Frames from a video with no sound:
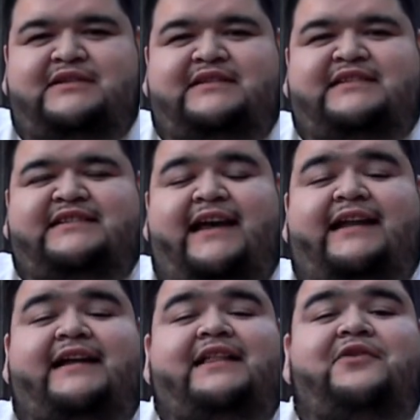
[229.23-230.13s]
in
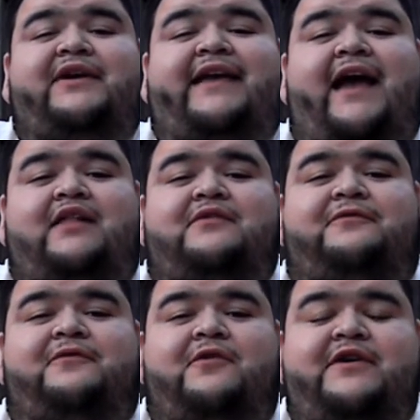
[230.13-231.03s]
Santa Clara,
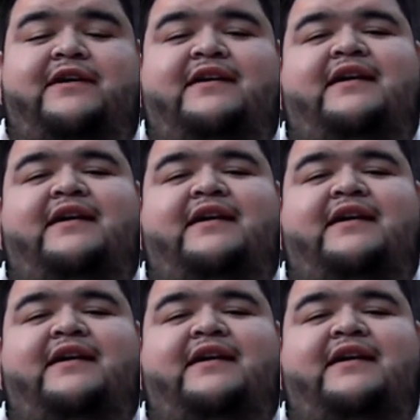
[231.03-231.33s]
California.